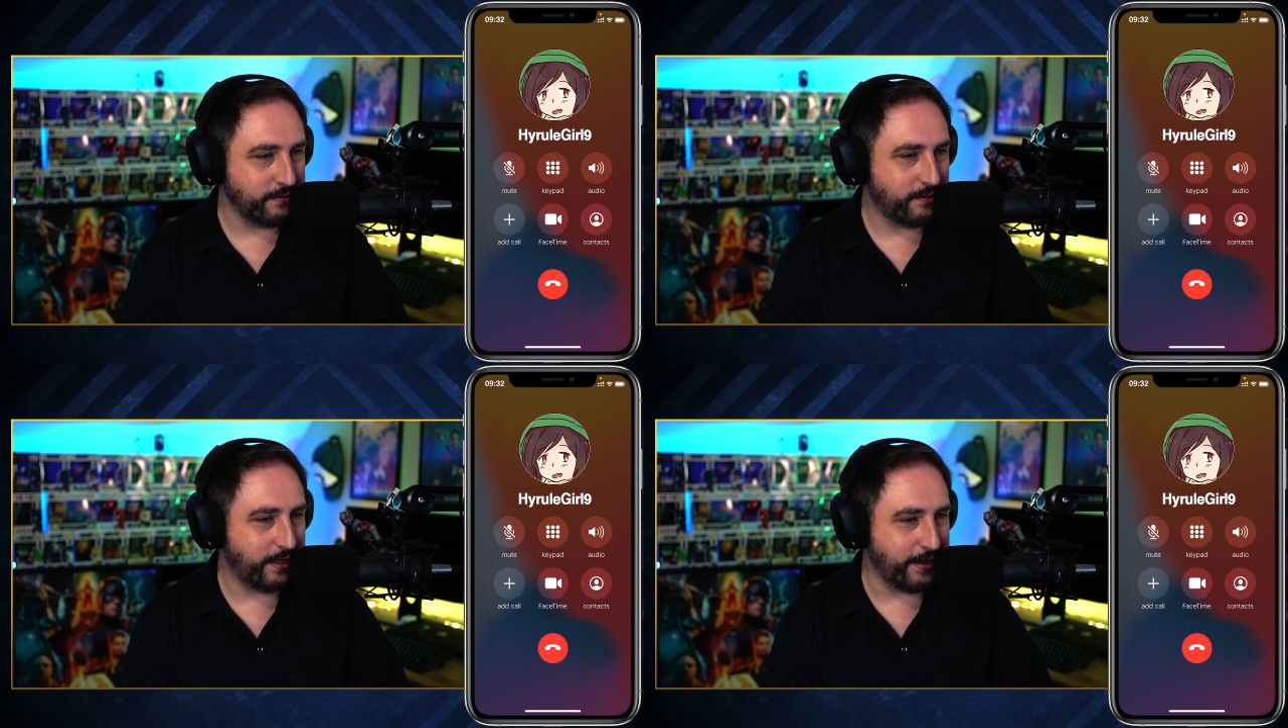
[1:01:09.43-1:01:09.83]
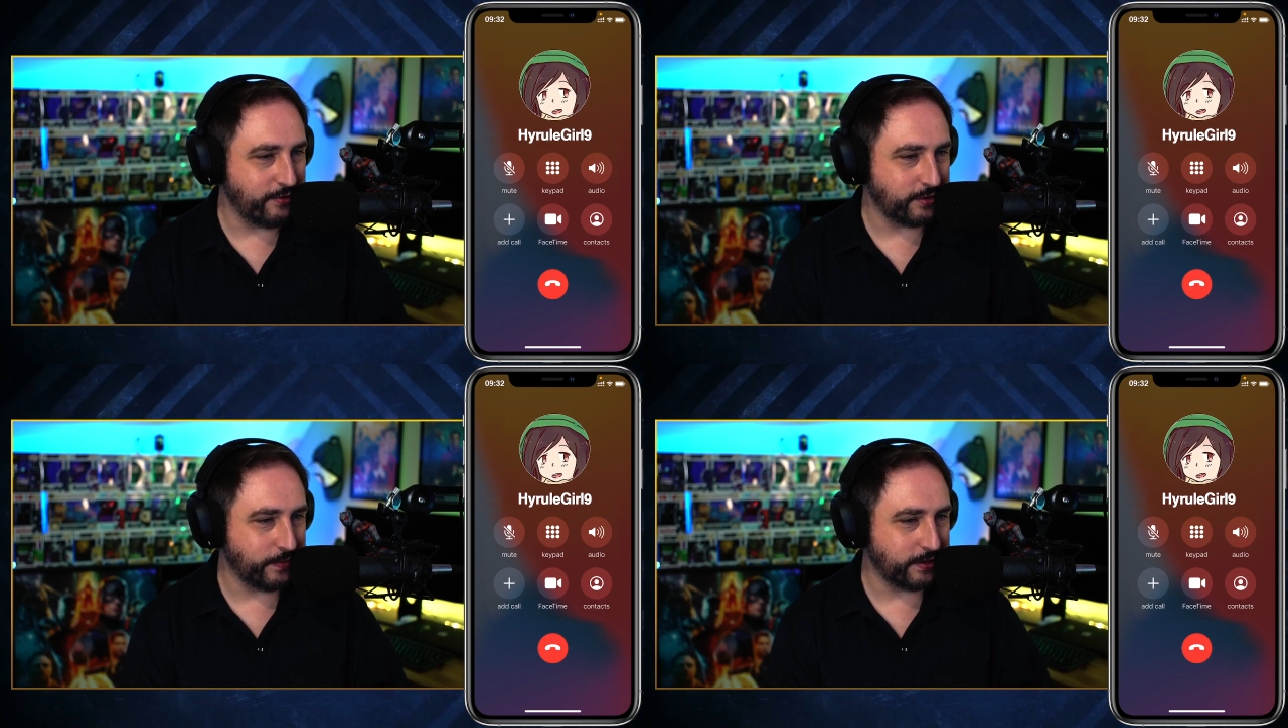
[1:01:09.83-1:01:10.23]
thank you
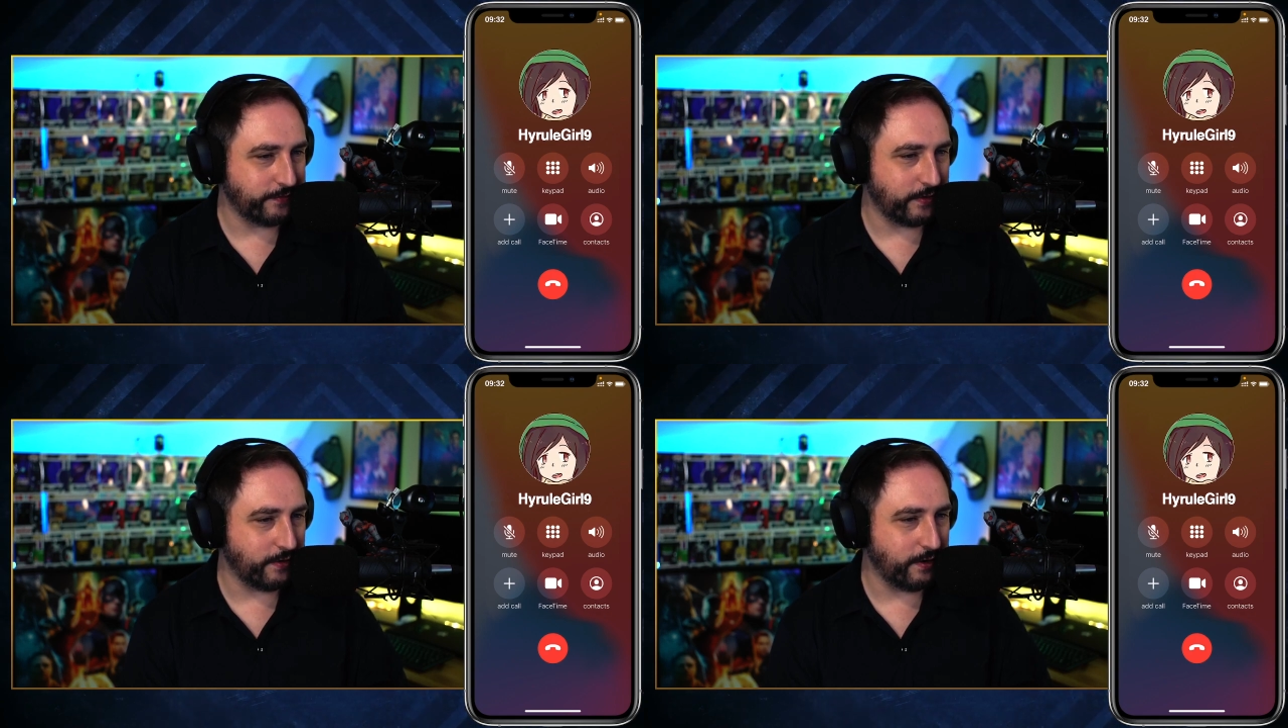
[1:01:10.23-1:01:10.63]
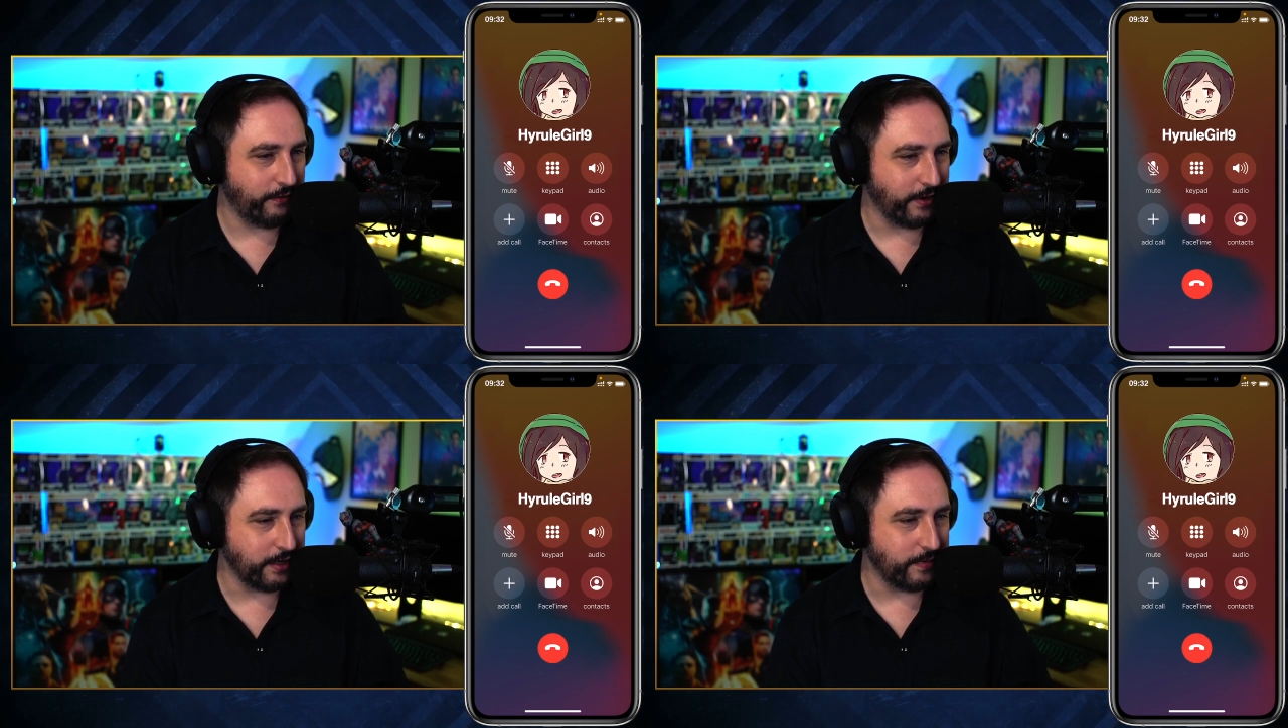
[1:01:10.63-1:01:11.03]
so much for
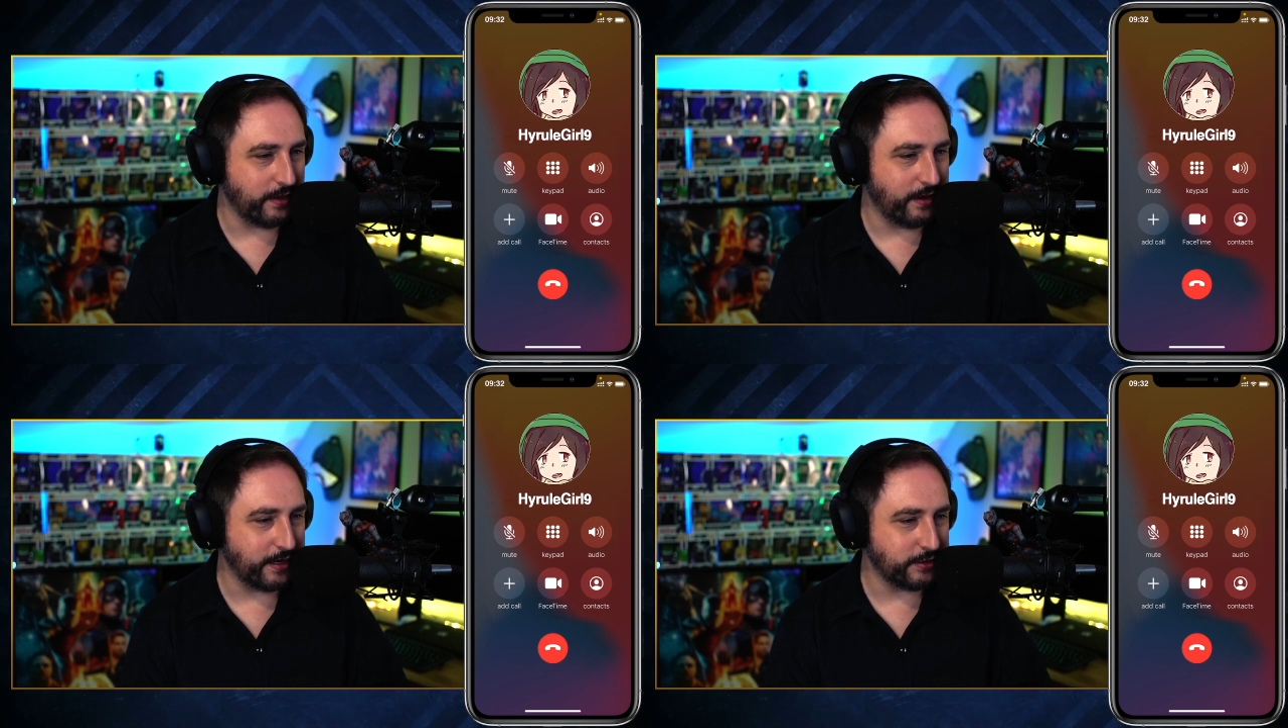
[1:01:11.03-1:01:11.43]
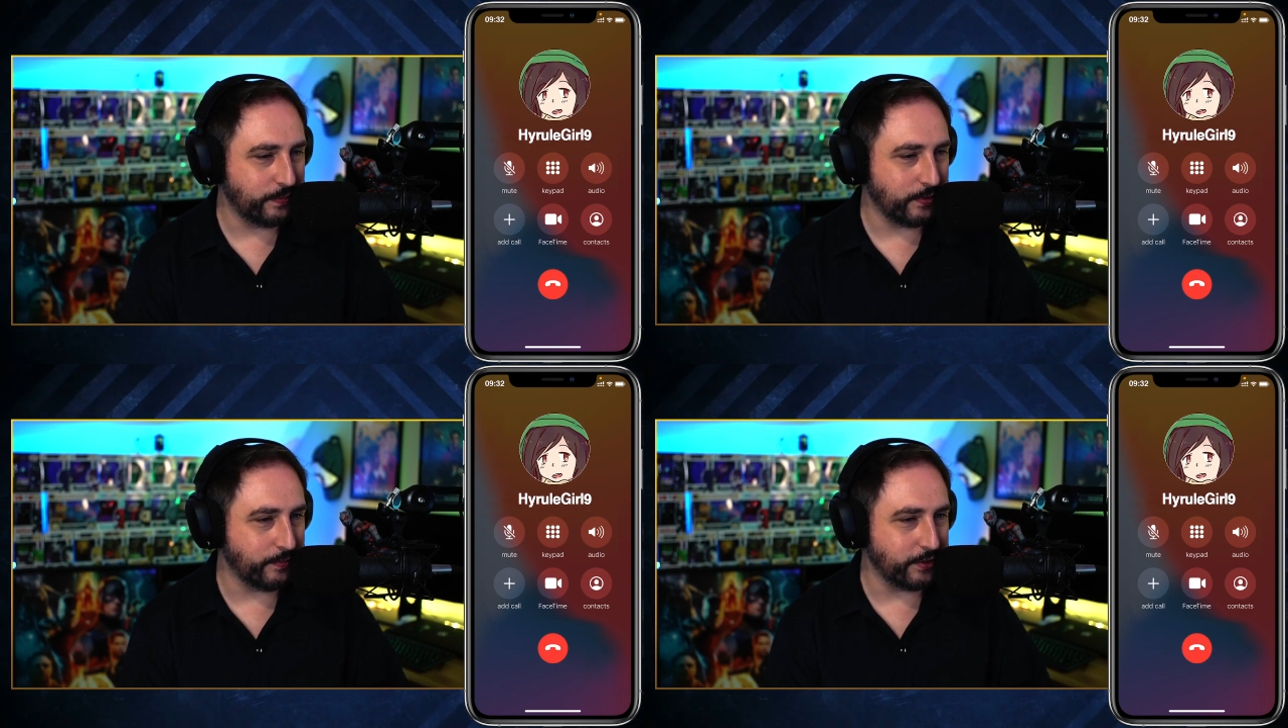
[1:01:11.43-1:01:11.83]
agreeing to be on. I
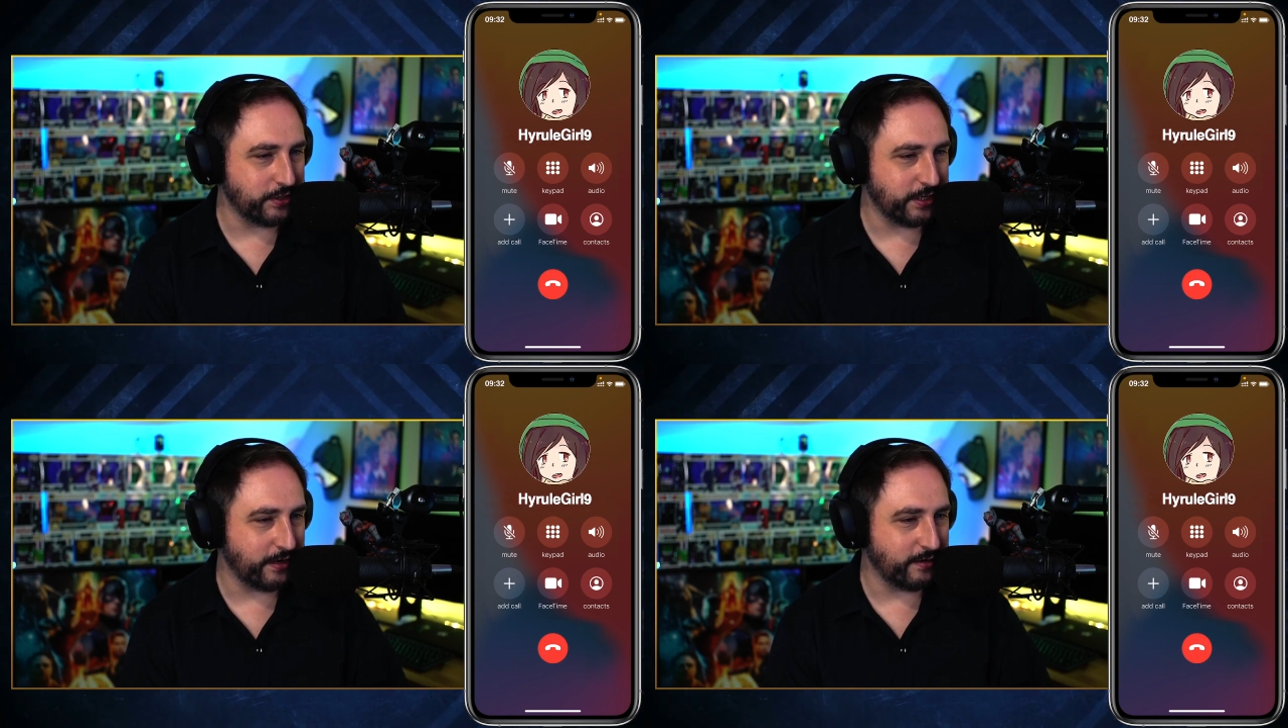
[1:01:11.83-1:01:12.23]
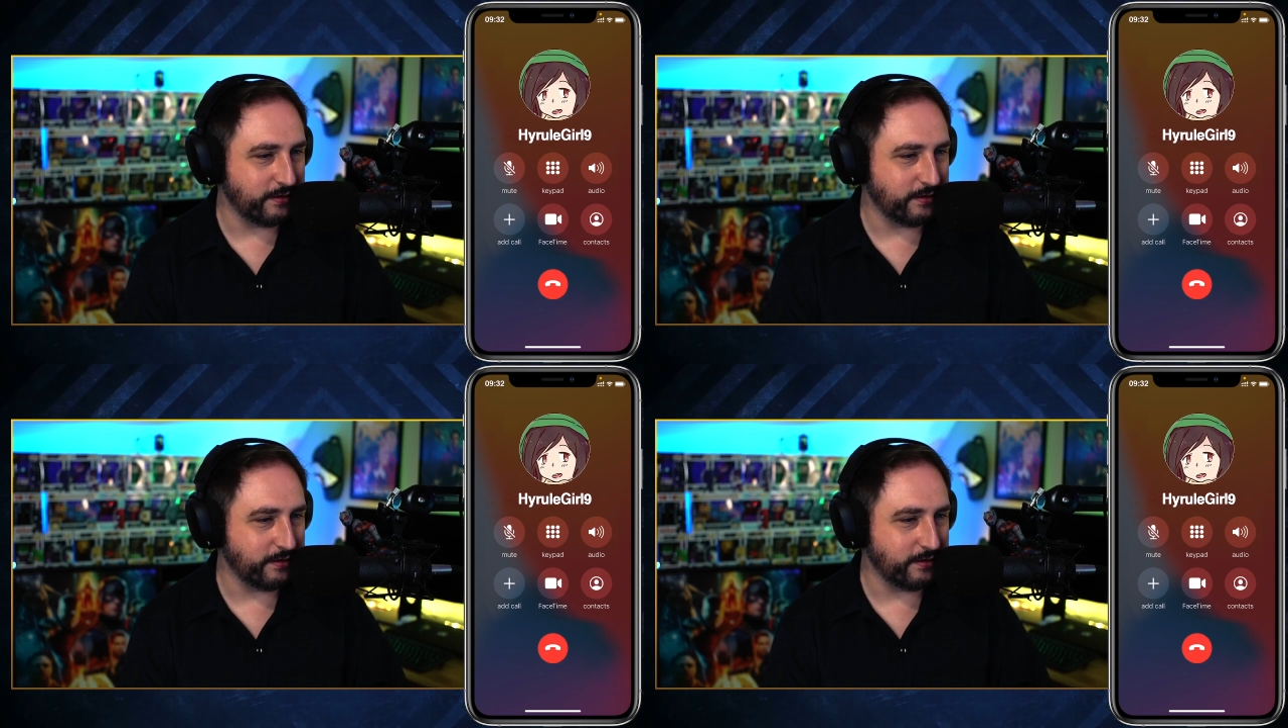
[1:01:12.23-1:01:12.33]
super appreciate it.